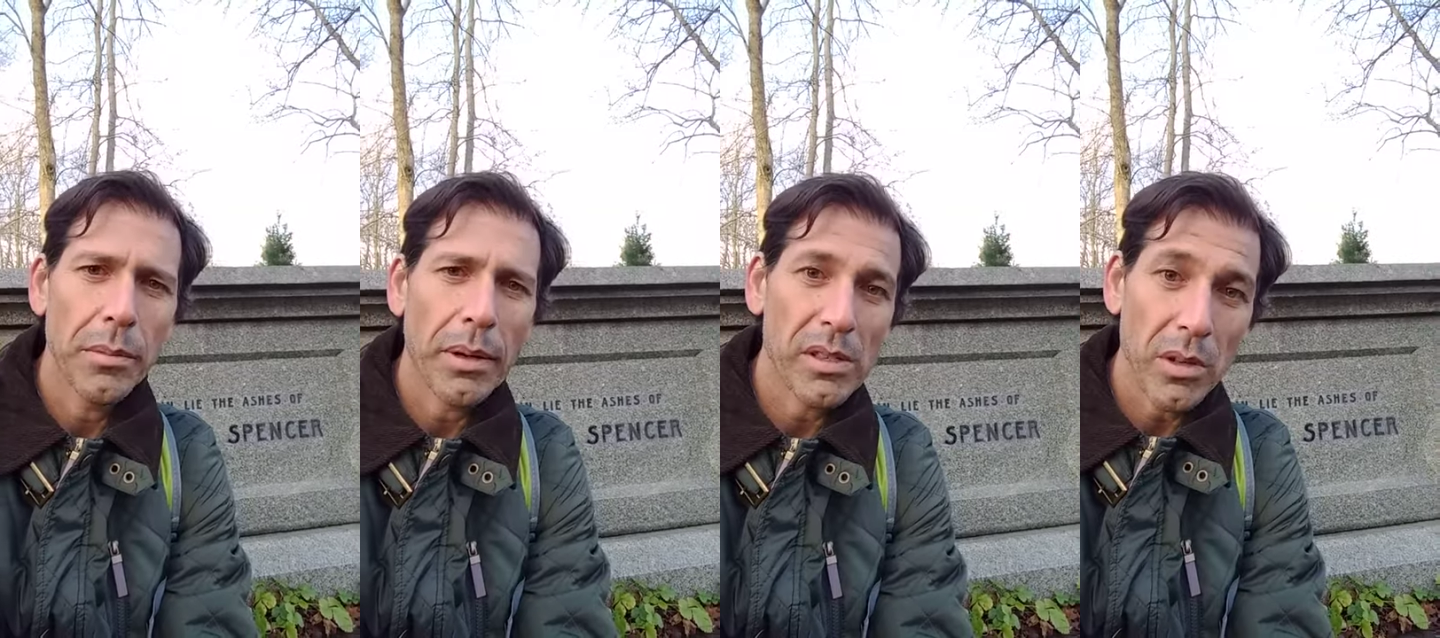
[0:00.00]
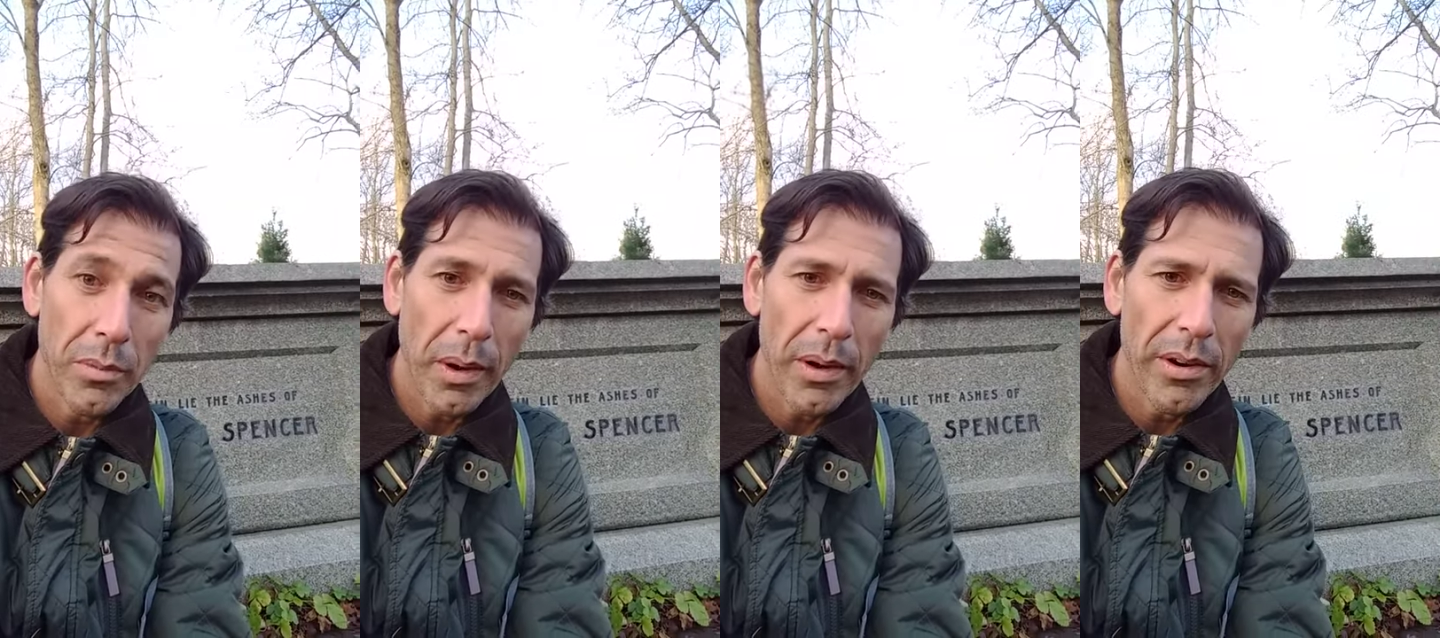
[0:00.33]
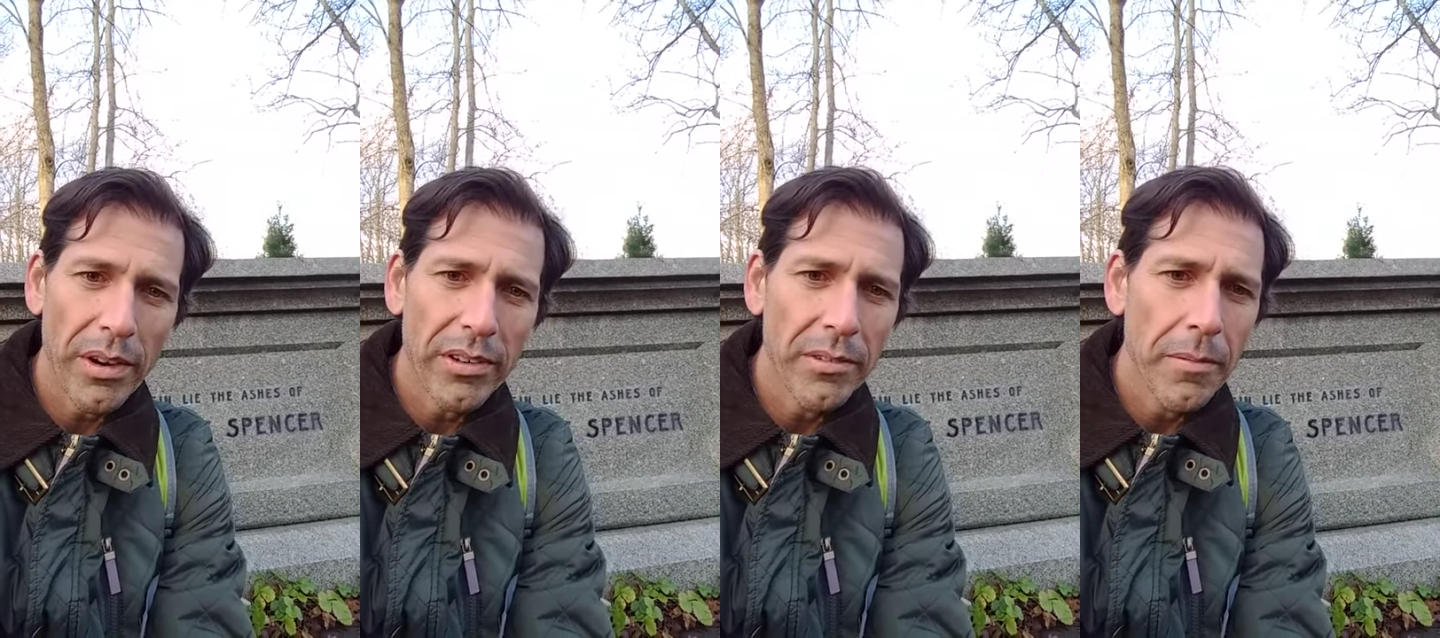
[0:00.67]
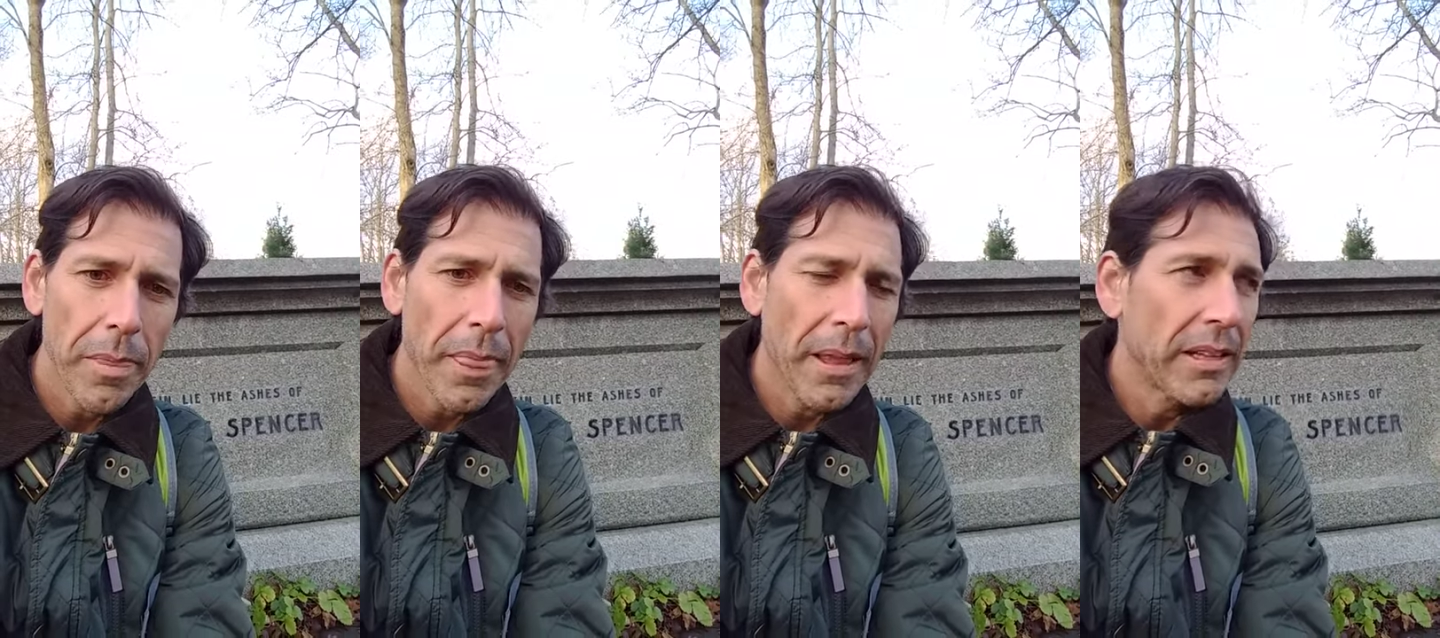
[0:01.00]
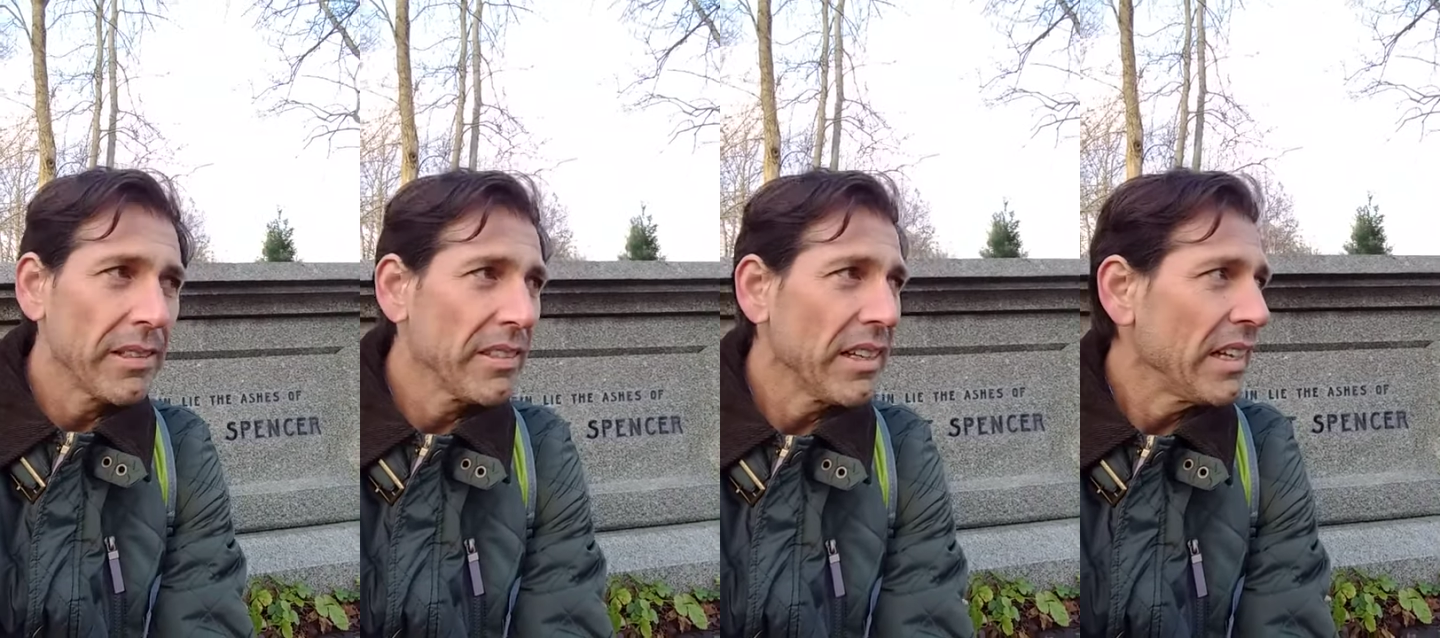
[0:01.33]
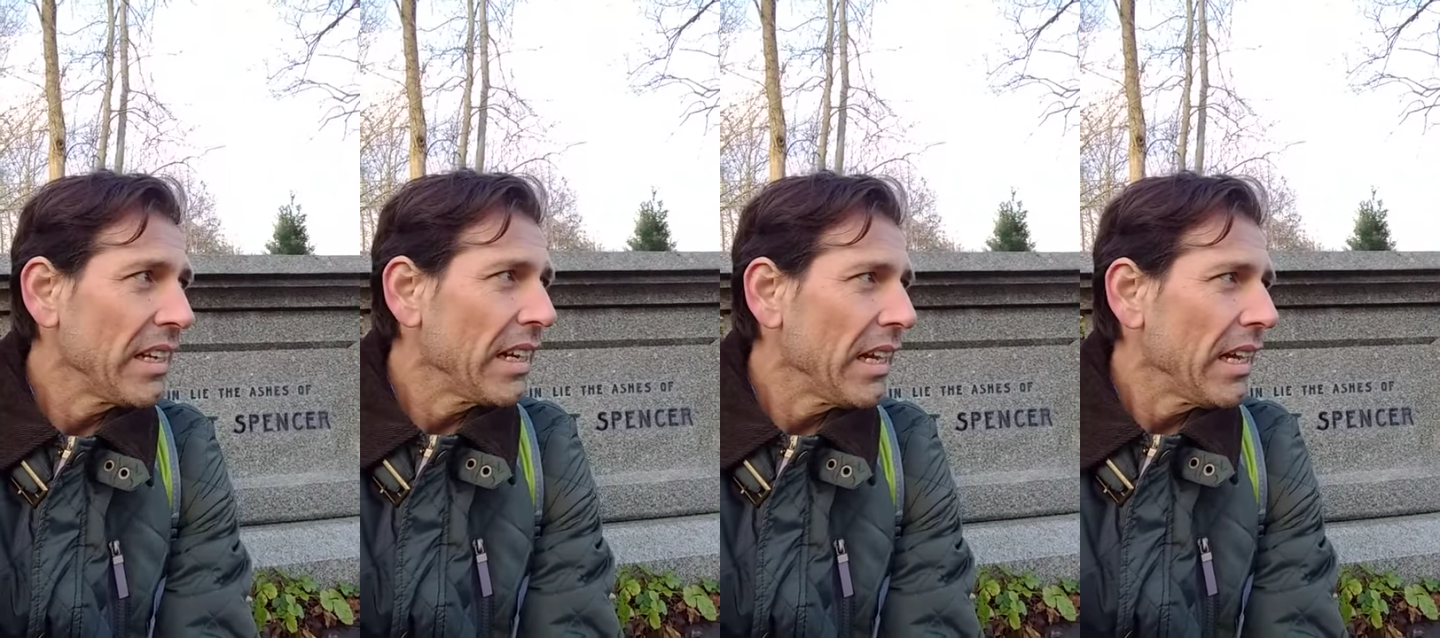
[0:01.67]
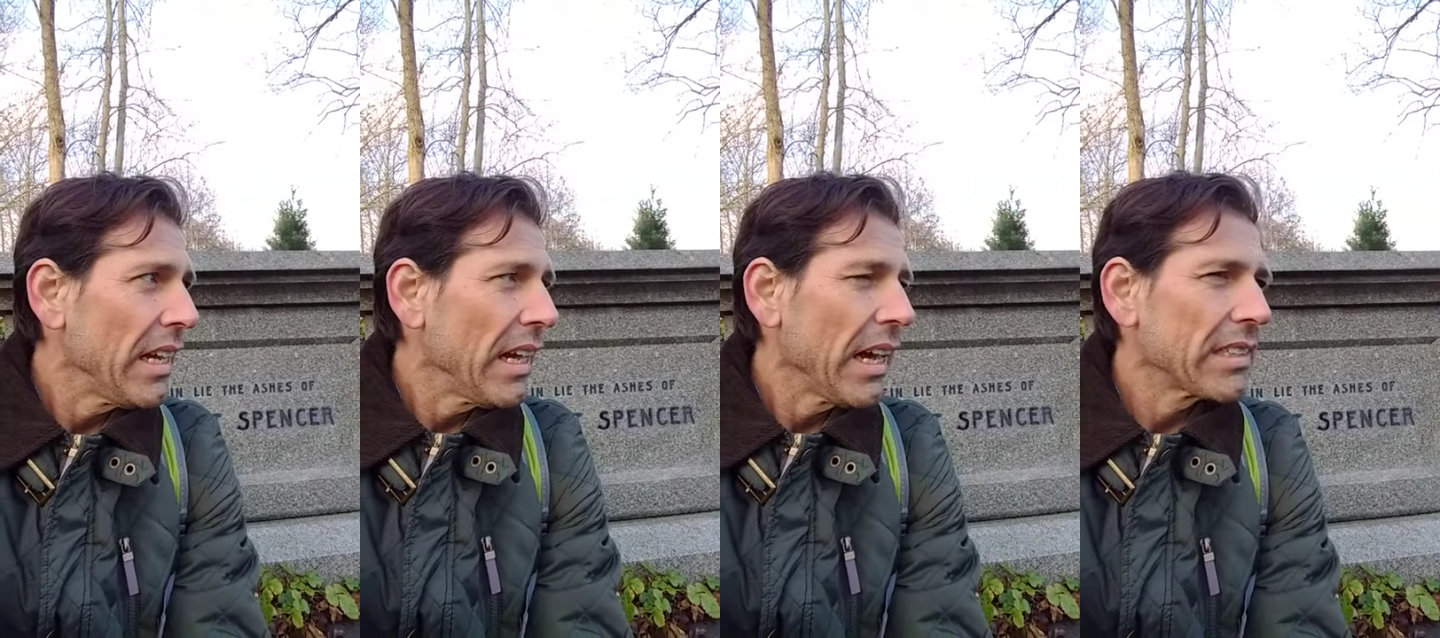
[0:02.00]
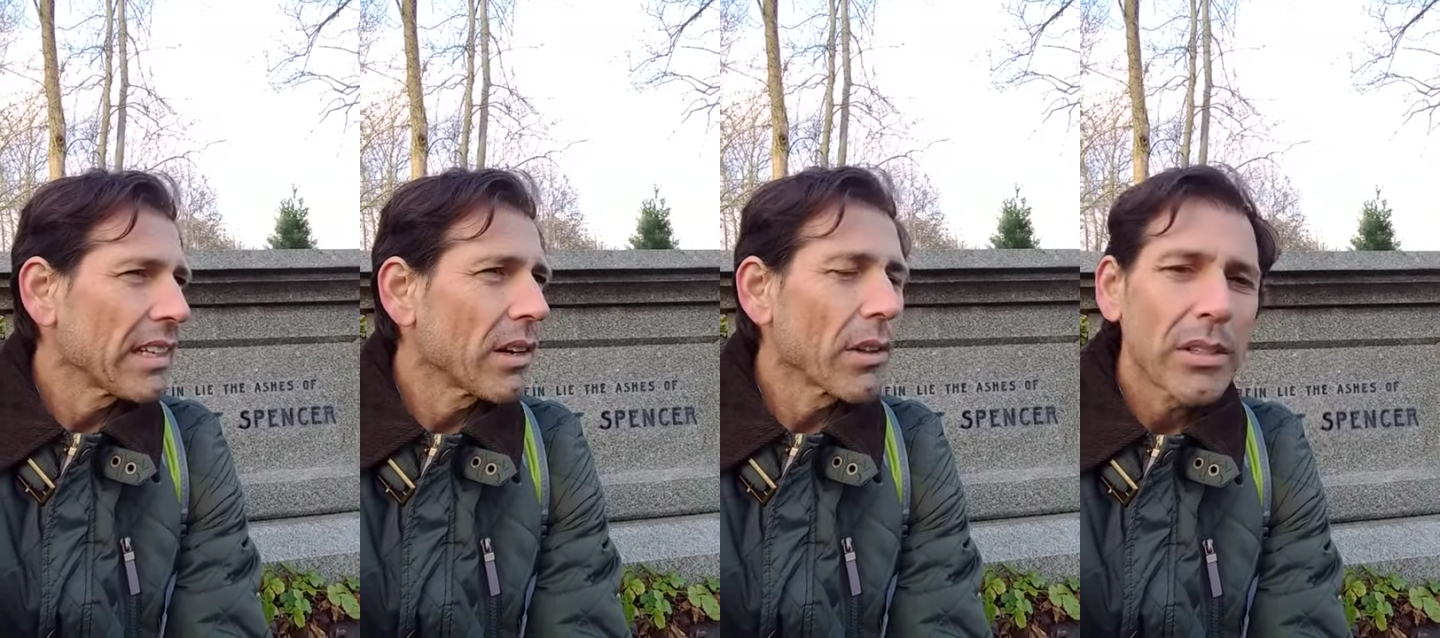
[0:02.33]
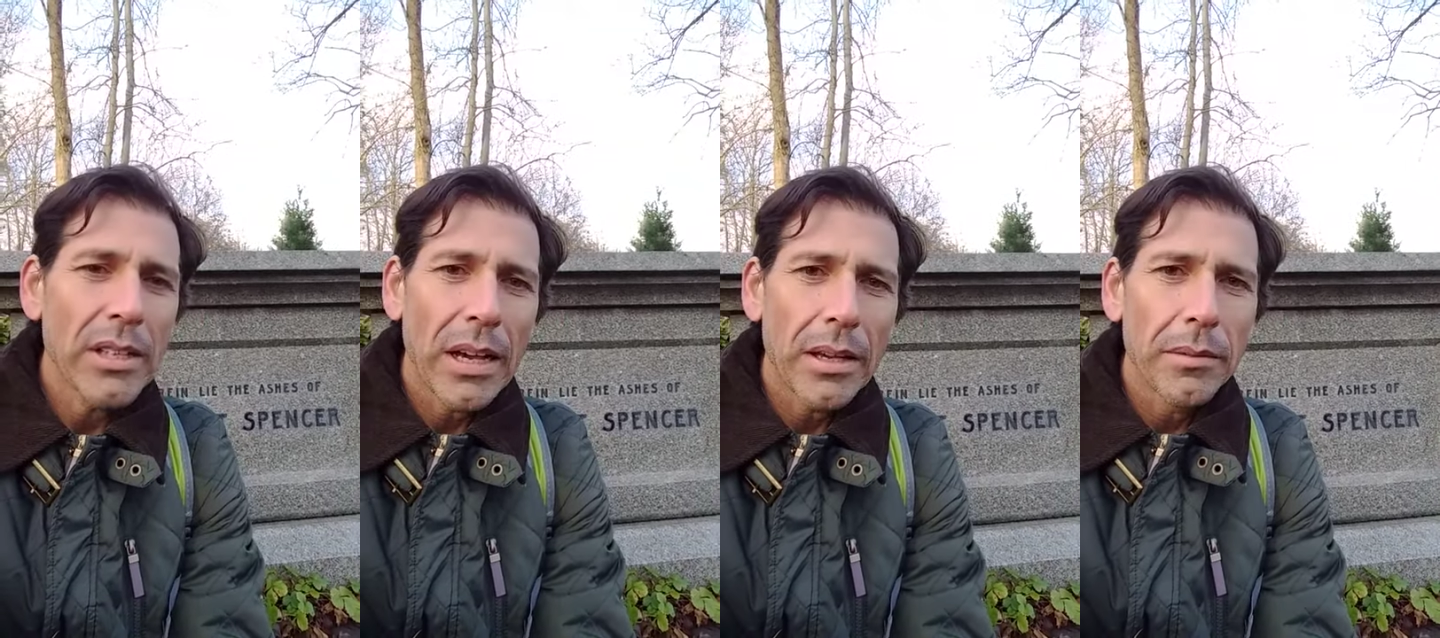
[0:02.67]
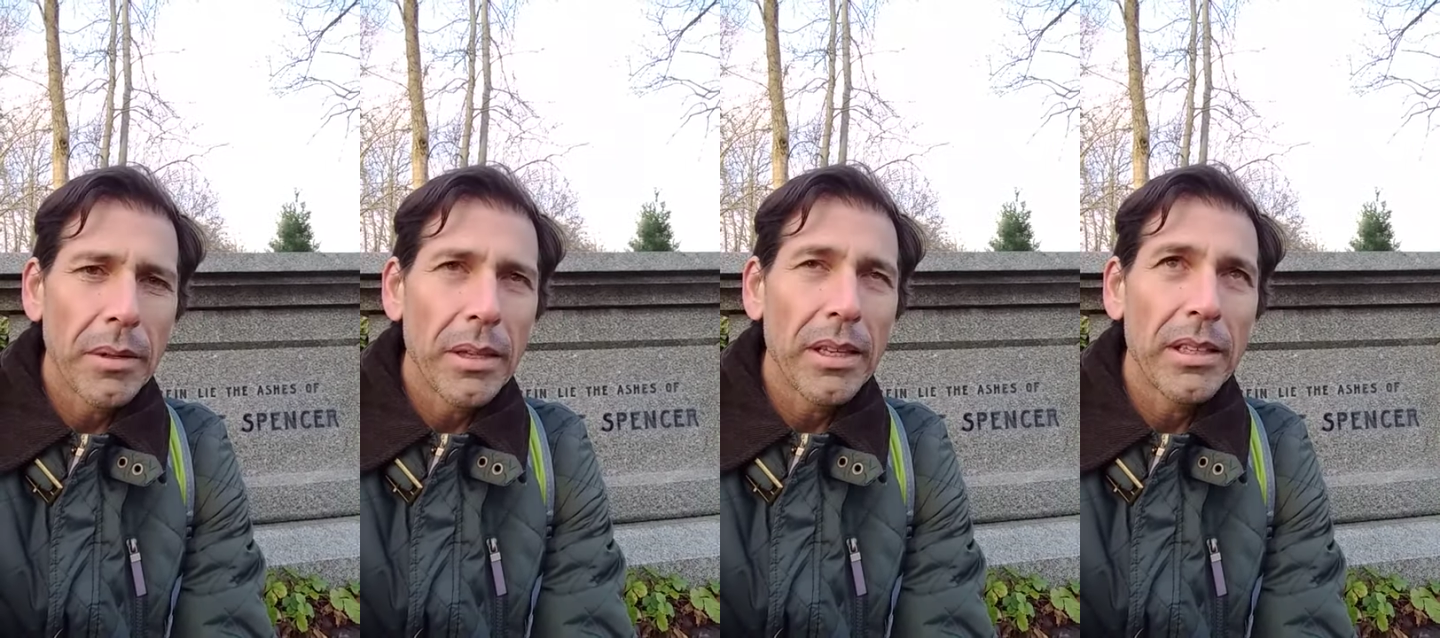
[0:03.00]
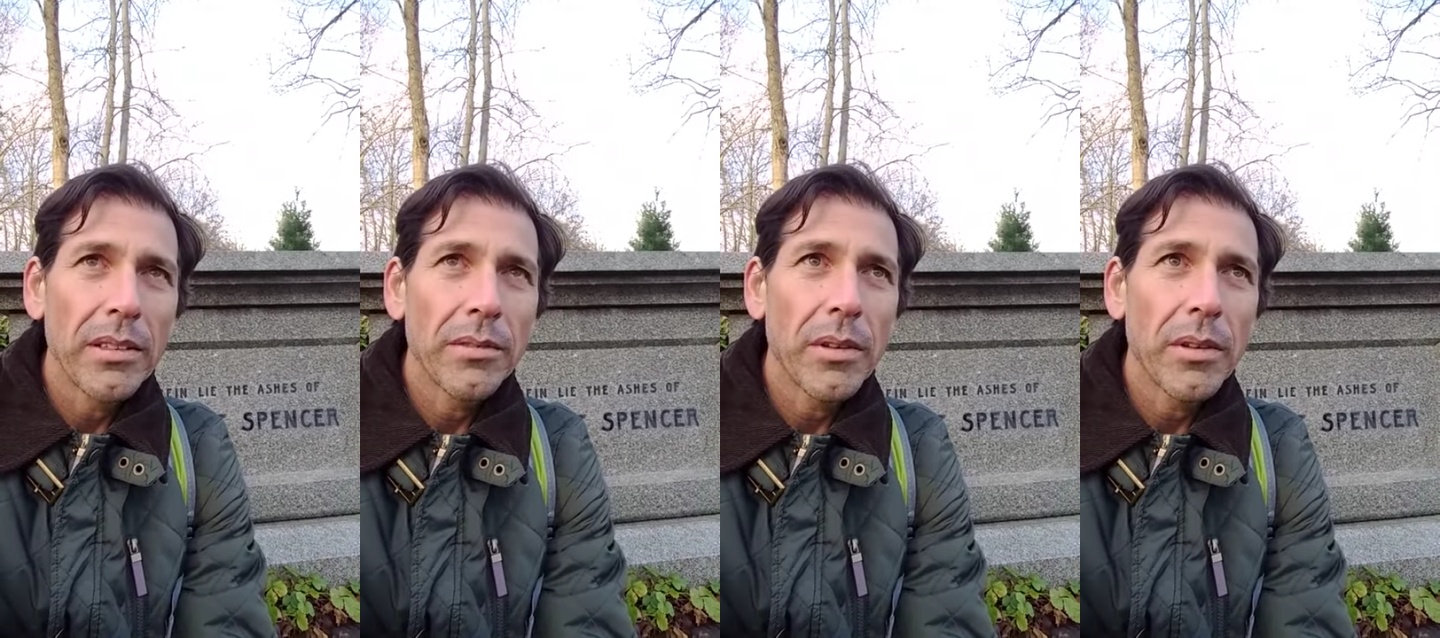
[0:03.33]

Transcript: my superior. And another time he